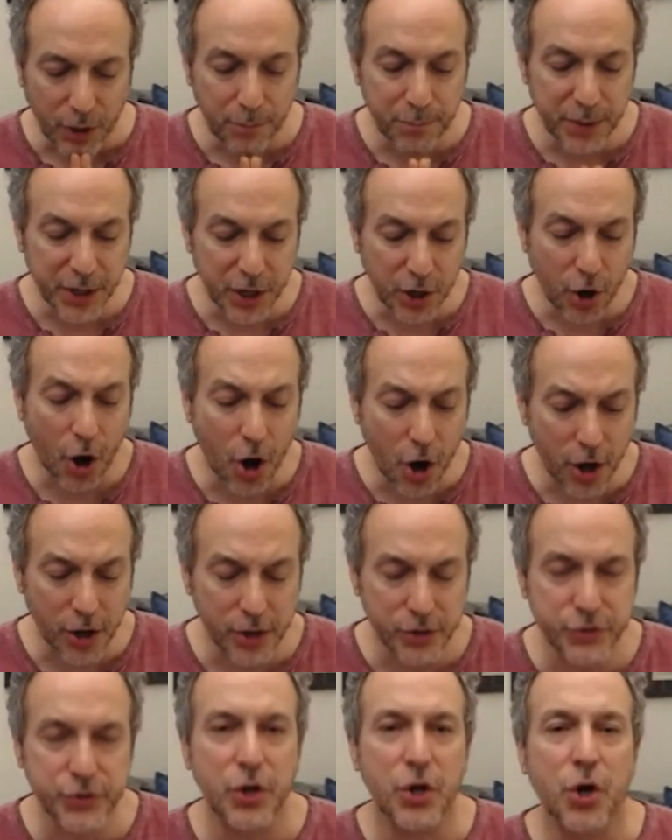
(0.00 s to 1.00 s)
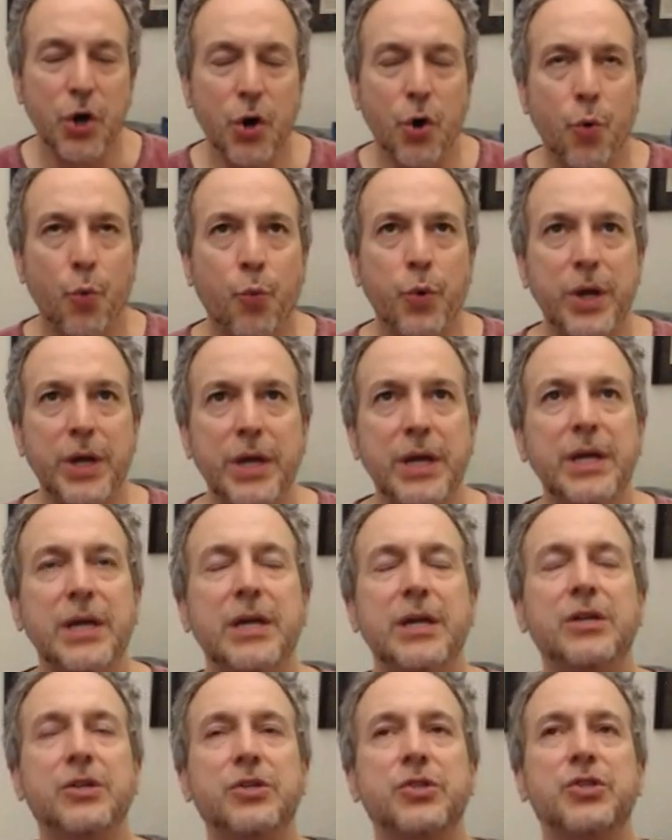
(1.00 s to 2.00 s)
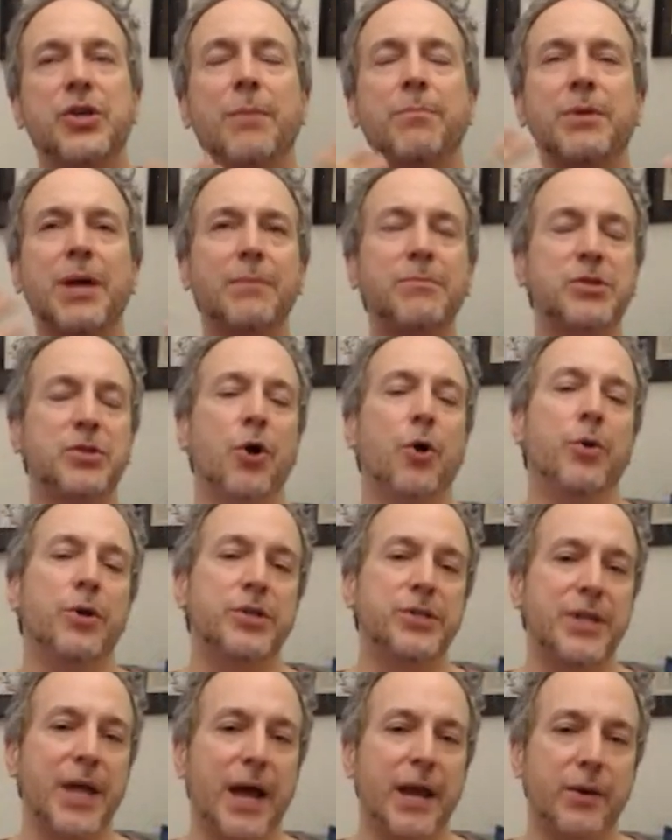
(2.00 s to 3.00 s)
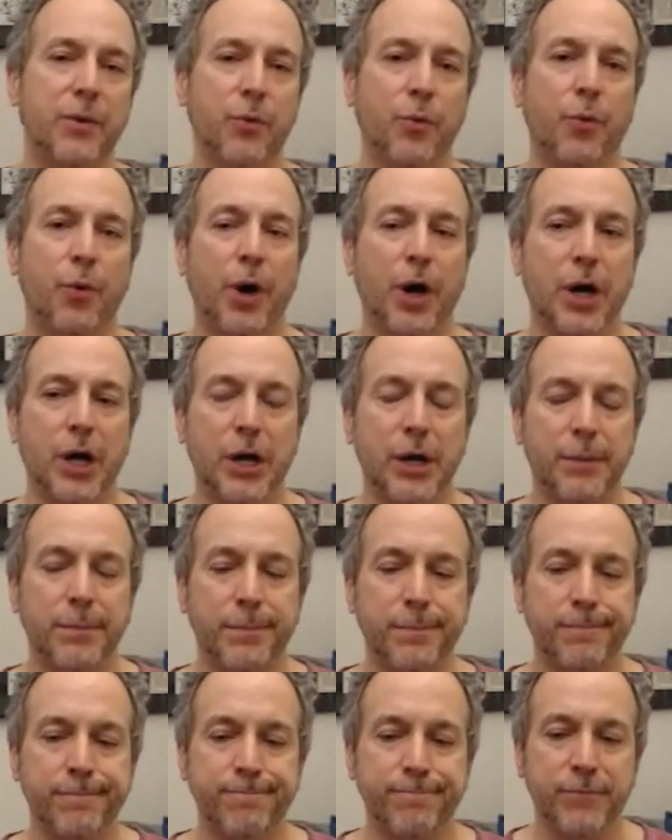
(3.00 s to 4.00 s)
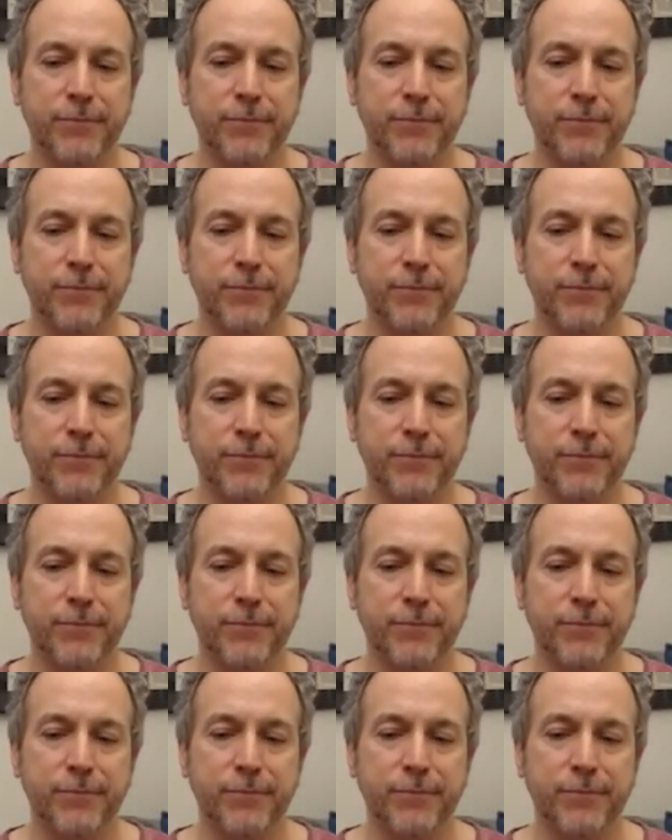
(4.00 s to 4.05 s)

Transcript: because we sometimes notice that um,